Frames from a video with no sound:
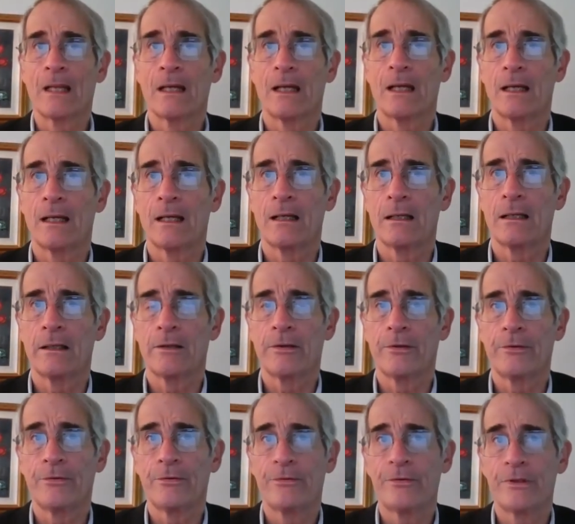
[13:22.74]

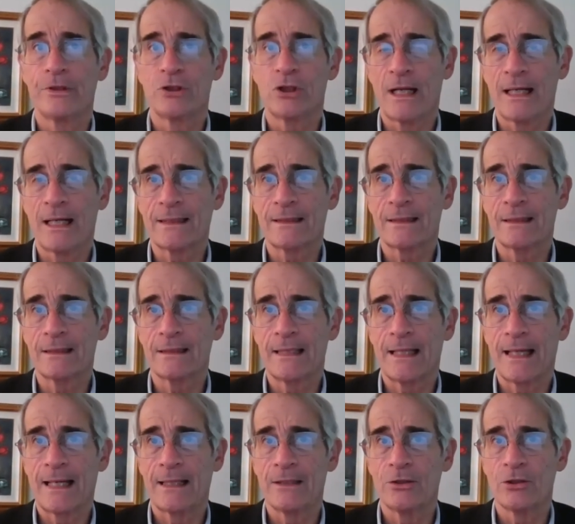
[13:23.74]
The chances
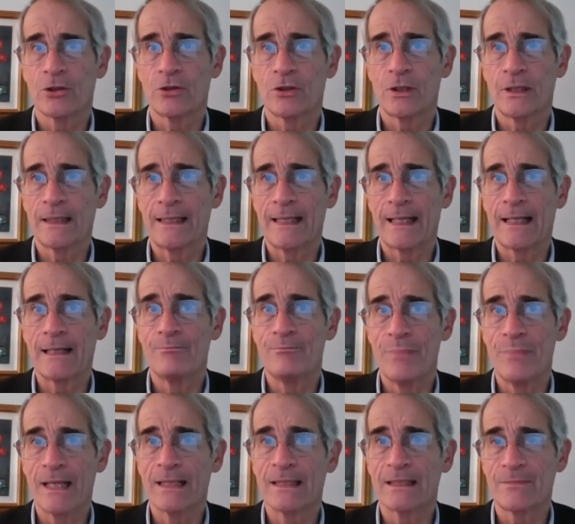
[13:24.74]
that you're going to get a
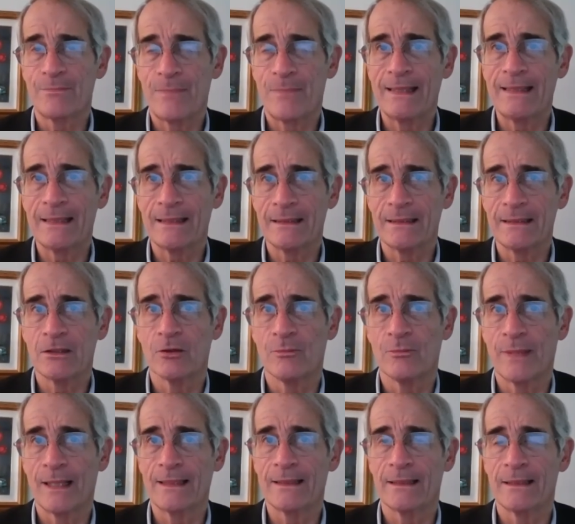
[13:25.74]
big spending deal
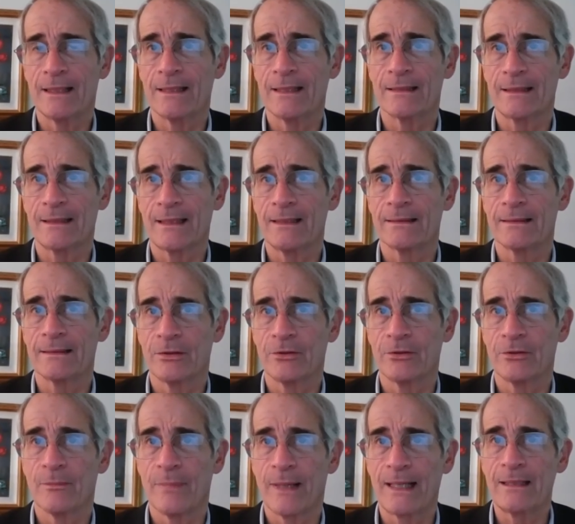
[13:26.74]
by the United States
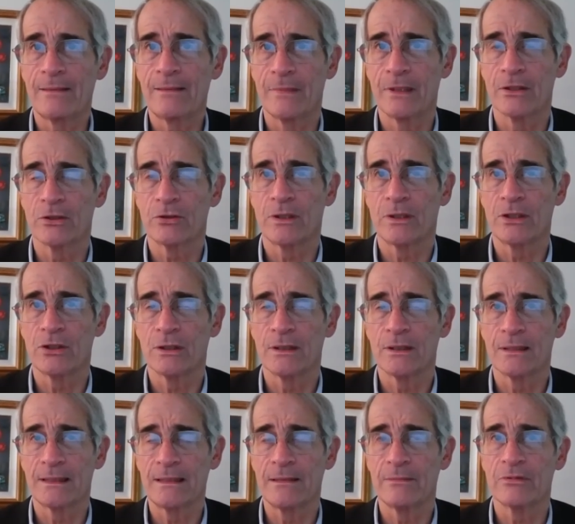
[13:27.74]
under a Biden administration,
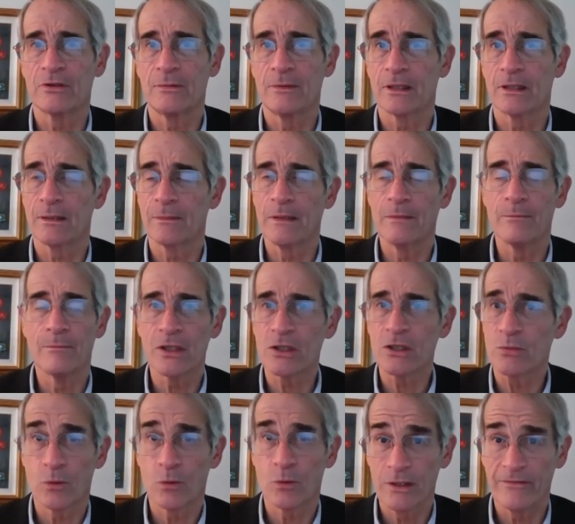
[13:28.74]
it seems to me, are going to be
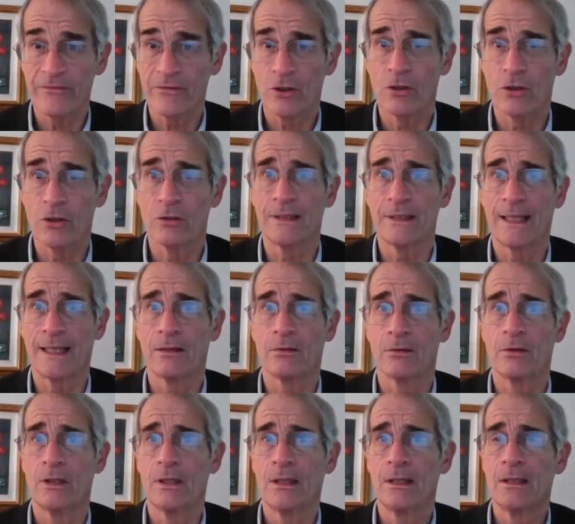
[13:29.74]
much more difficult now,
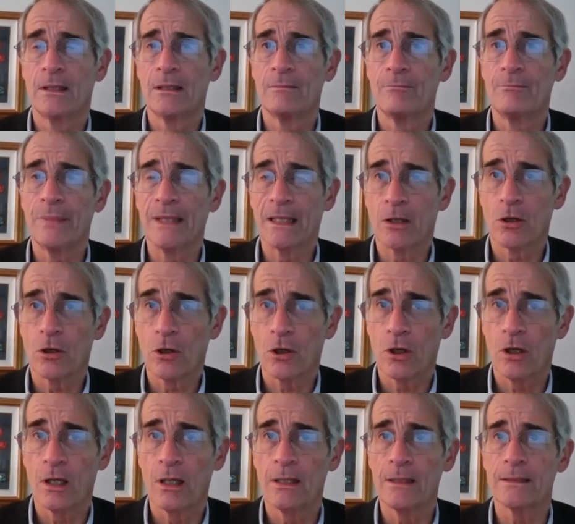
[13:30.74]

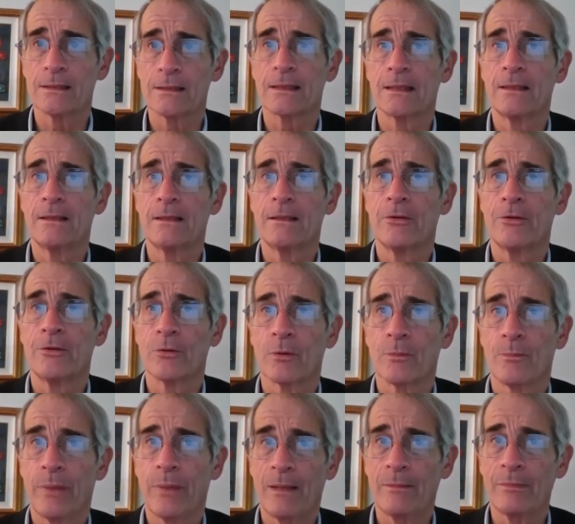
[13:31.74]
because the
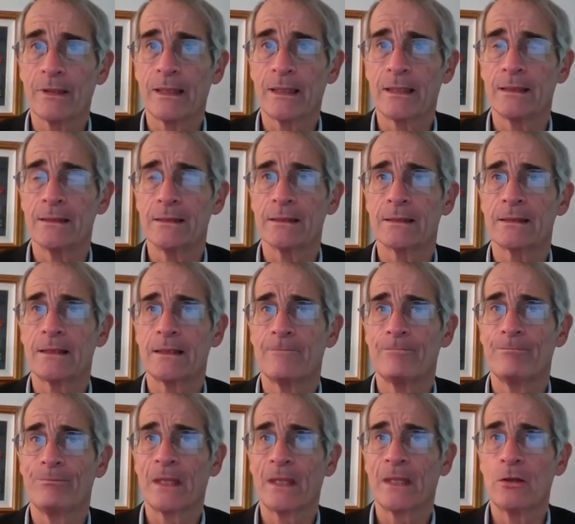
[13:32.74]
Republicans,
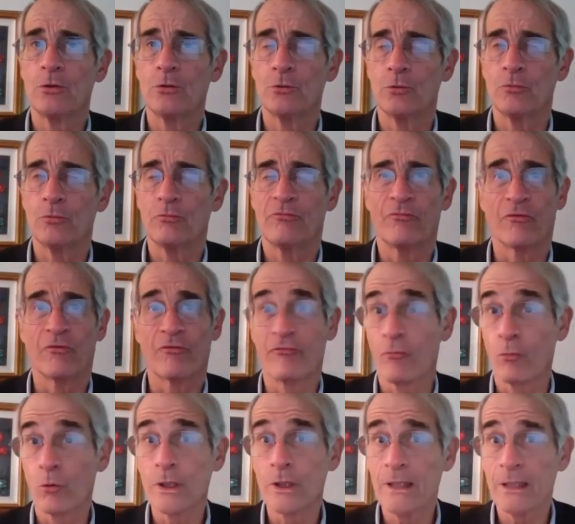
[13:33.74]
who for
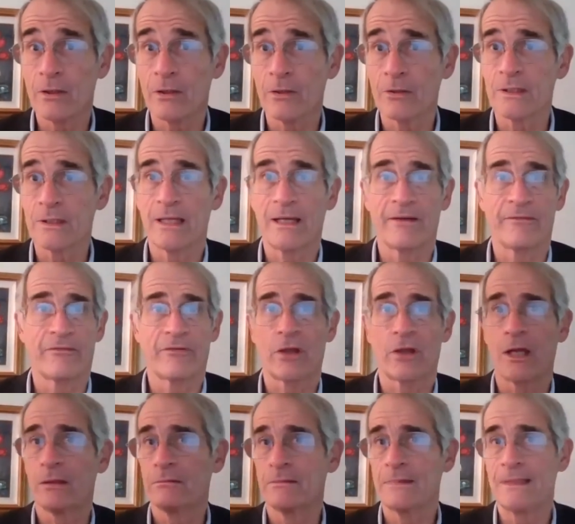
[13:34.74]
4 years have
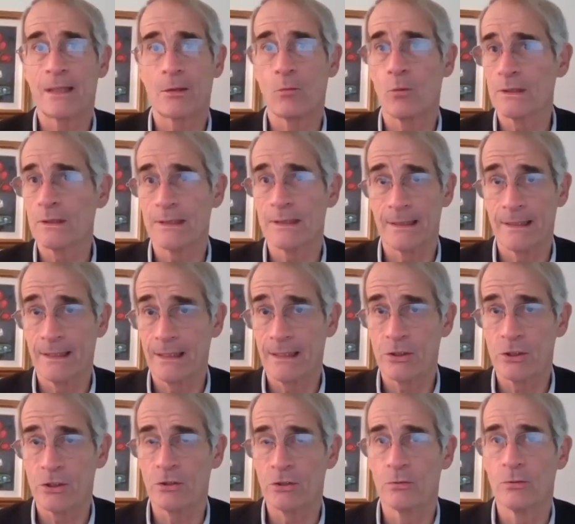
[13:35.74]
thought debt wasn't an
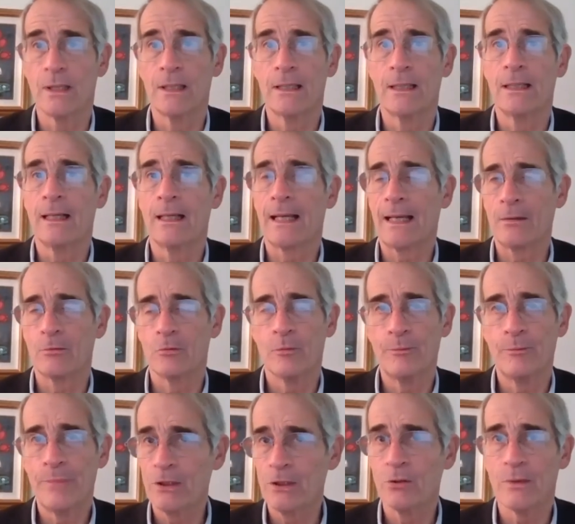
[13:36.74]
issue, I will
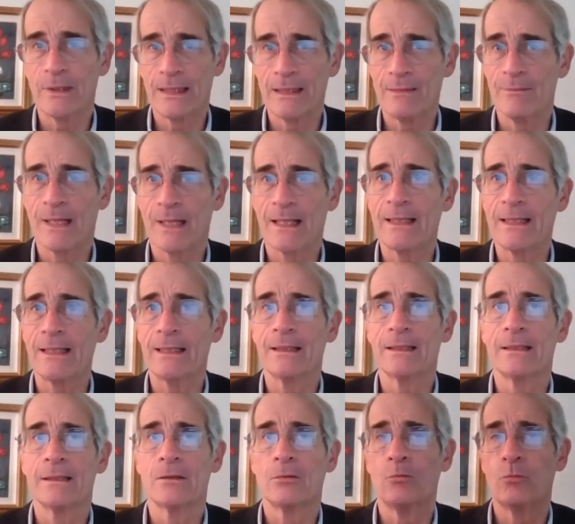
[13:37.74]
bet you any money,
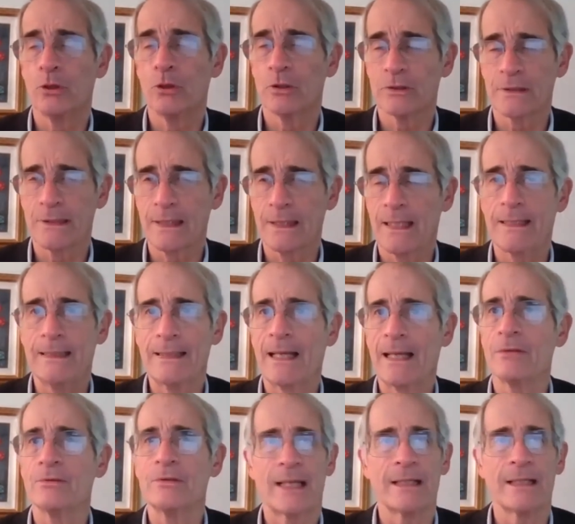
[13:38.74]
will say
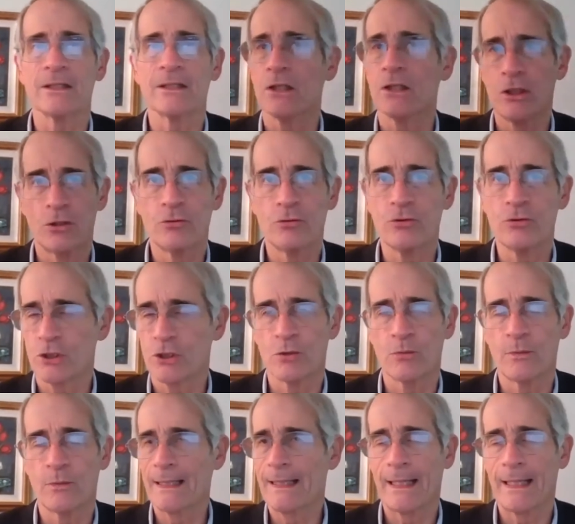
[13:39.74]
now debt is a huge issue,
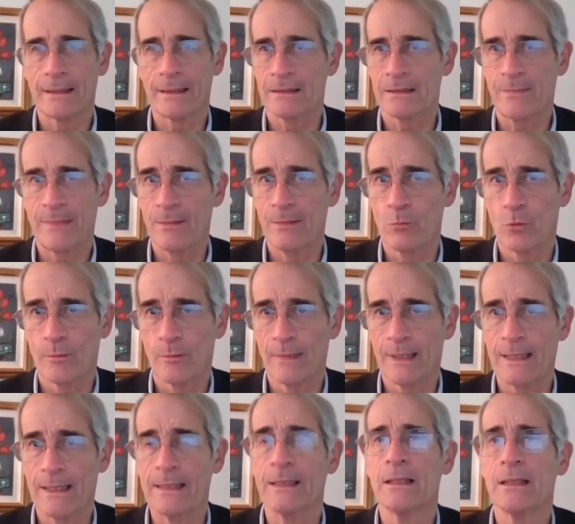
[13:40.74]
we can't spend more
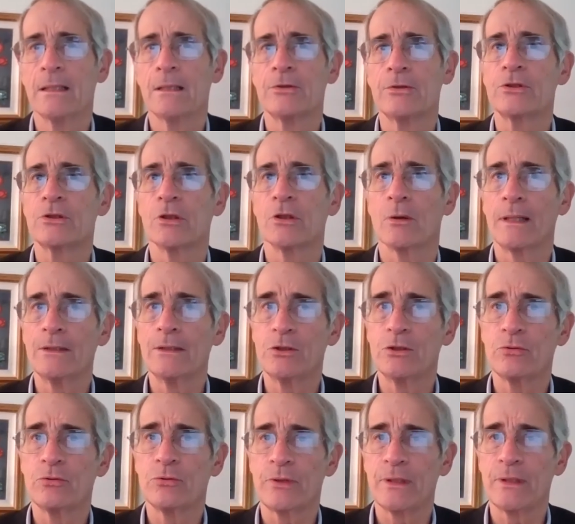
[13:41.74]
money. So I
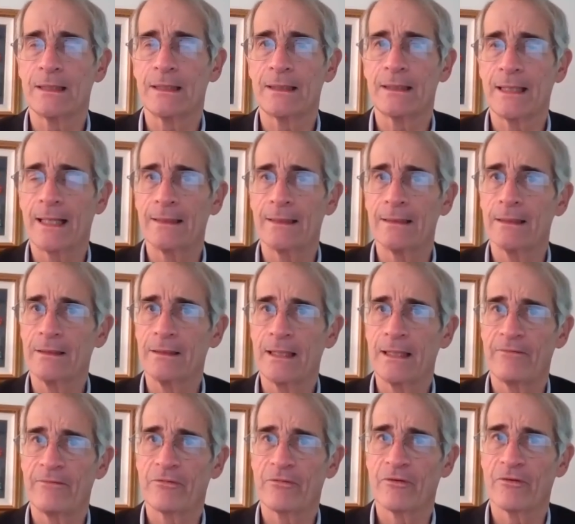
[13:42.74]
do think that
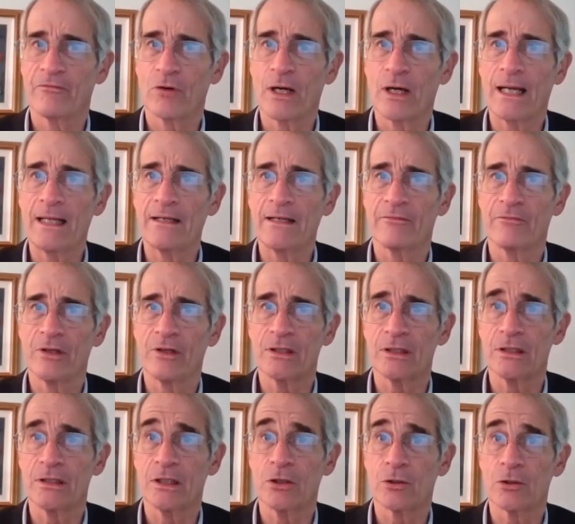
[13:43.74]
for a variety of
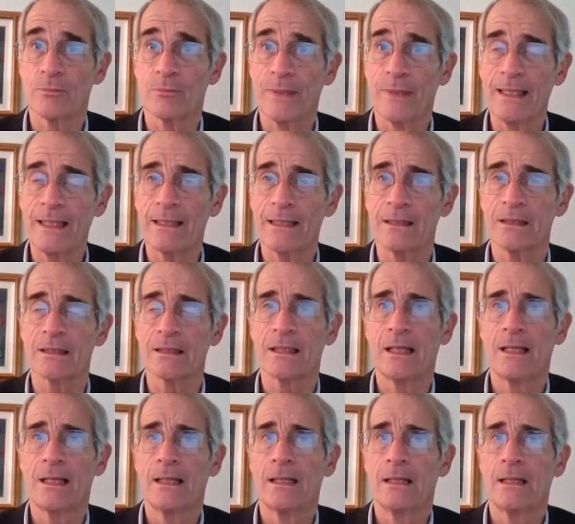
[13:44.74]
reasons, the Europeans
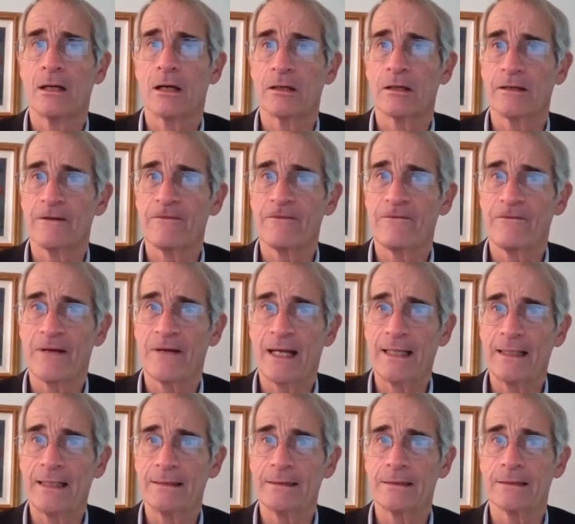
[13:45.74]
are going to
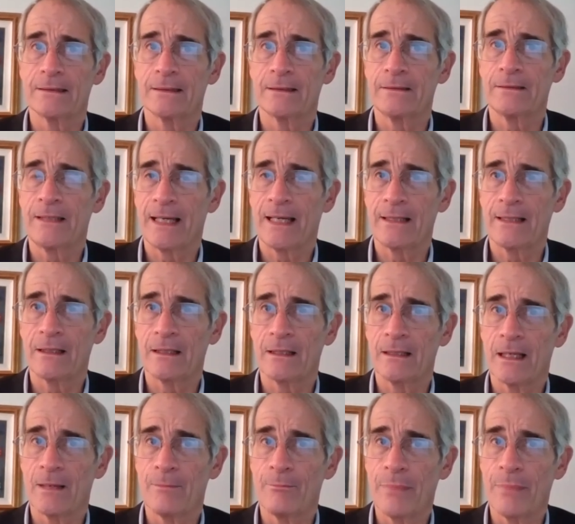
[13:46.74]
find that
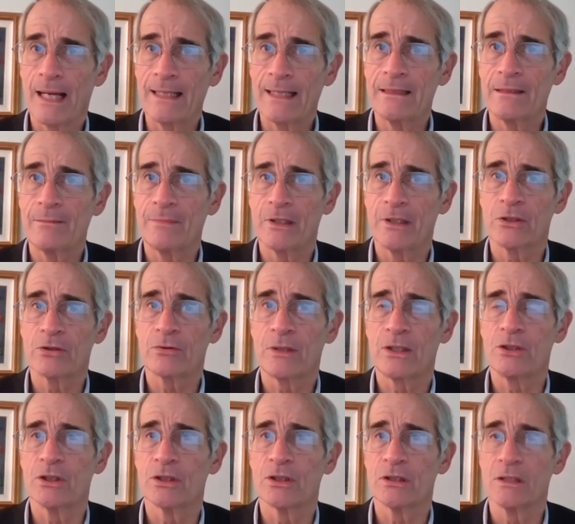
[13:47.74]
a Biden
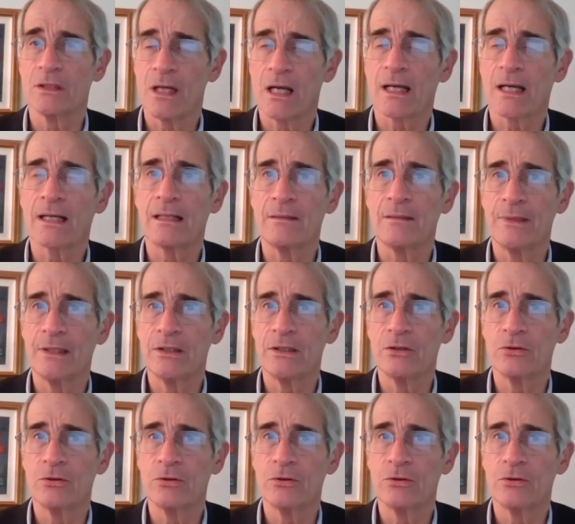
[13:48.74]
administration is not going to be